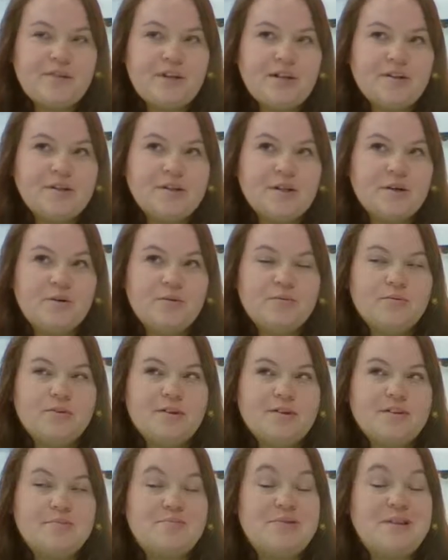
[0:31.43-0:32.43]
So there's
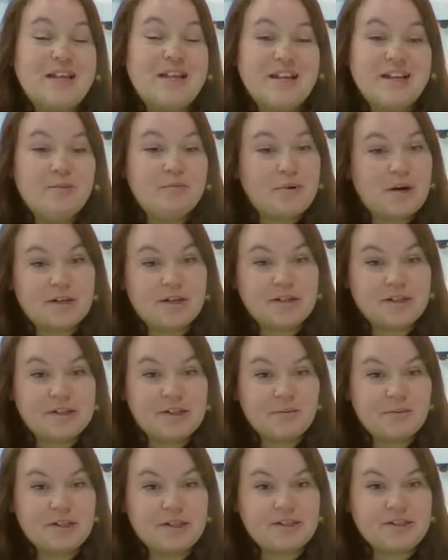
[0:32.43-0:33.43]
plenty of products that we
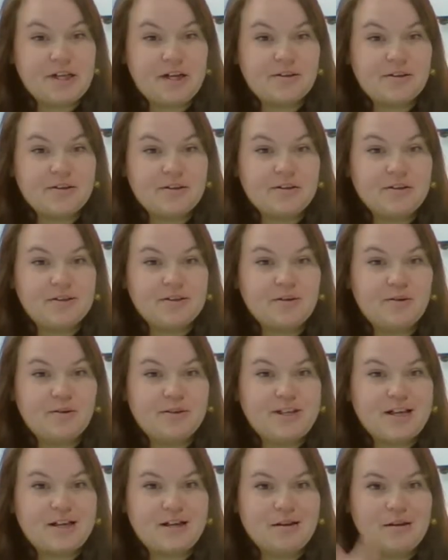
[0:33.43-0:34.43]
sell that are sold
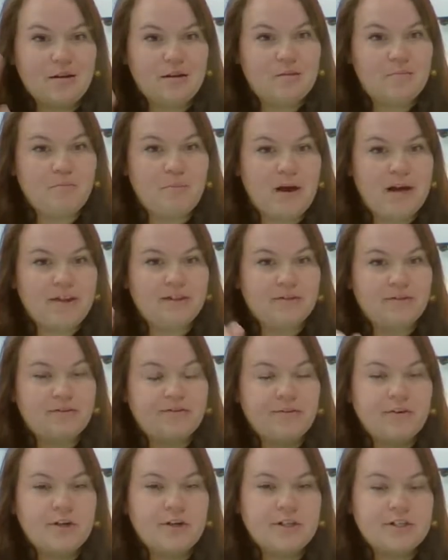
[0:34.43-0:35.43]
kind of by the
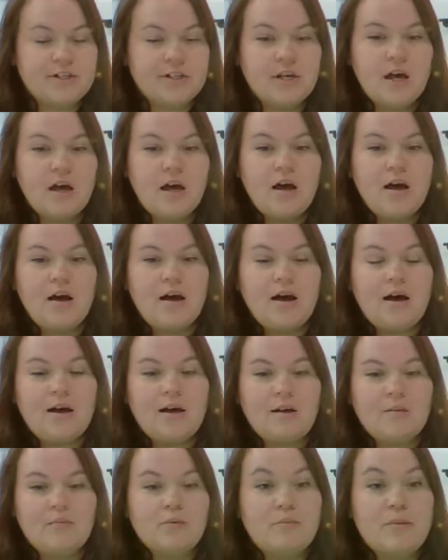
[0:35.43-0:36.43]
foot or
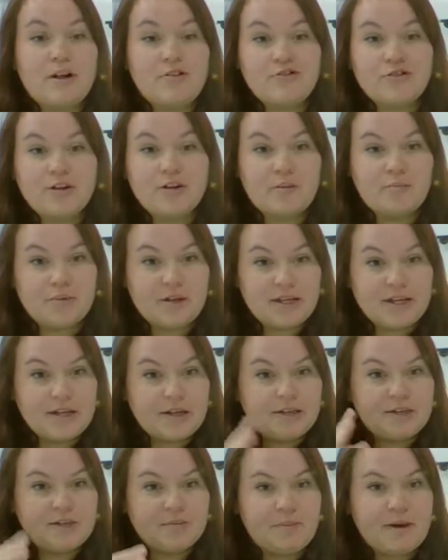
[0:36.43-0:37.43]
measured on plans
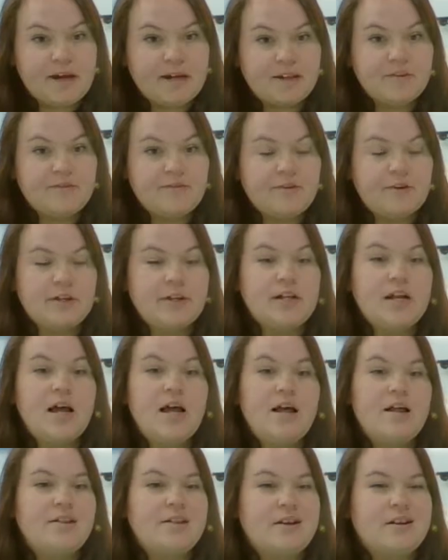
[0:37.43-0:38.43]
by the foot
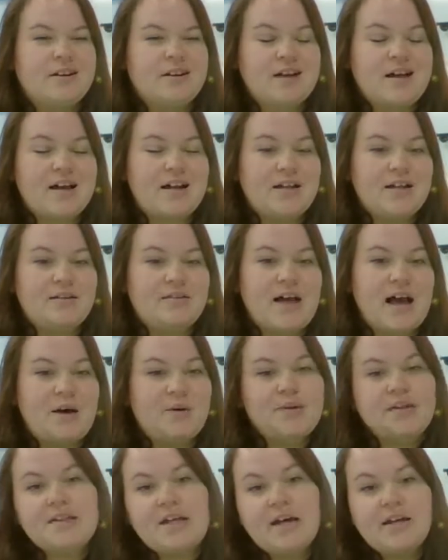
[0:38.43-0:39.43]
that are kind of
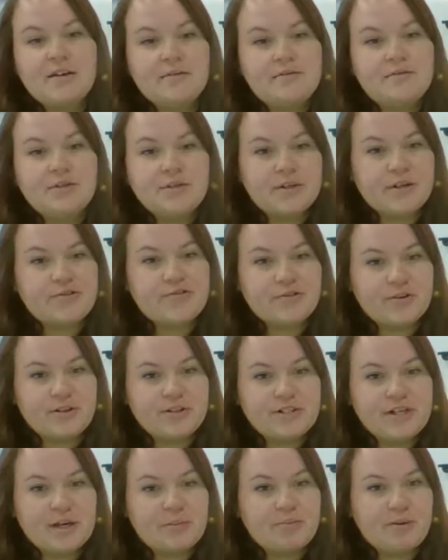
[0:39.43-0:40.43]
outside of traditional
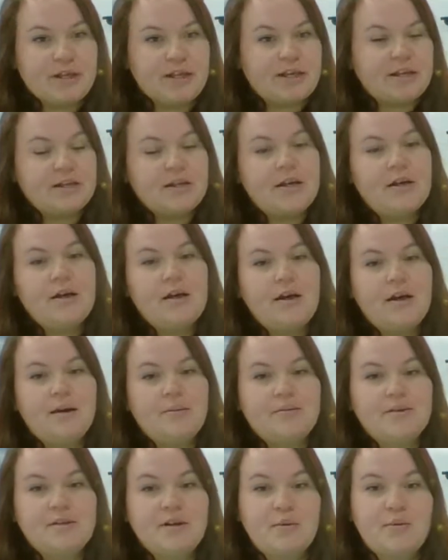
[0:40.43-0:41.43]
tape light.
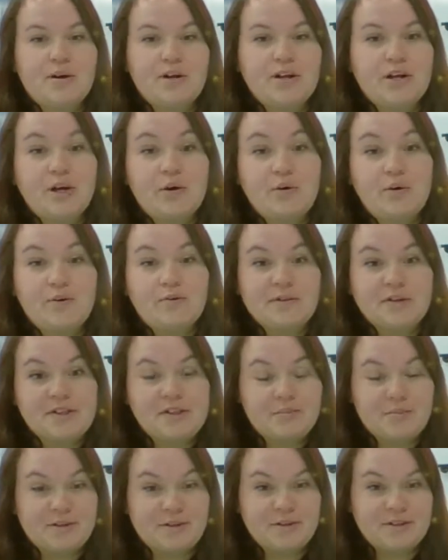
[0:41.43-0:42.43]
So I want to go over some of
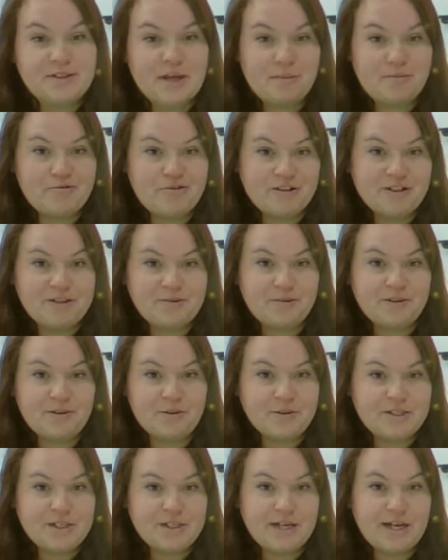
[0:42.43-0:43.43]
those options with you
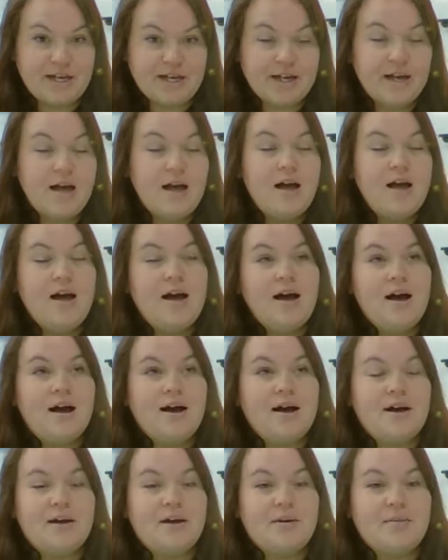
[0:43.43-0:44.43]
today.
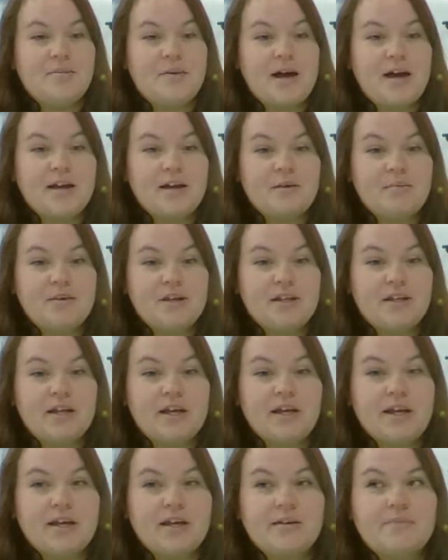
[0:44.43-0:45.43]
I am in
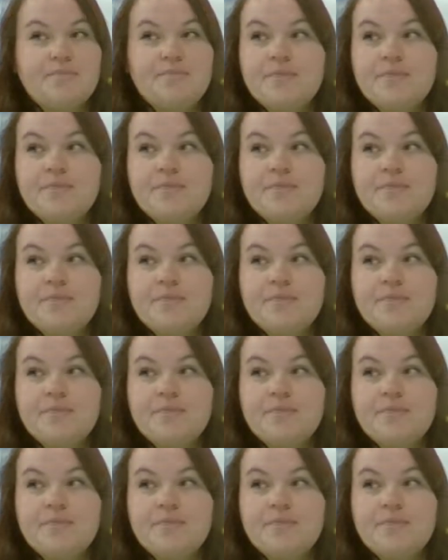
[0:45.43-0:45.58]
a